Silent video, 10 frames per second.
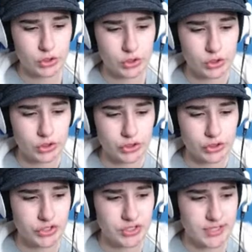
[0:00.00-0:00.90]
and then...
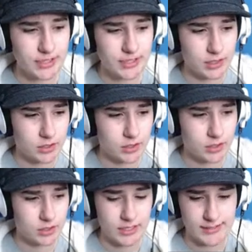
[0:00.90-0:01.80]
Yes,
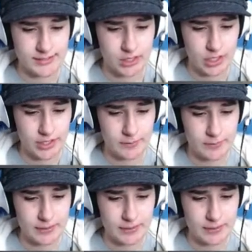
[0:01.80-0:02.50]
hurry up, please.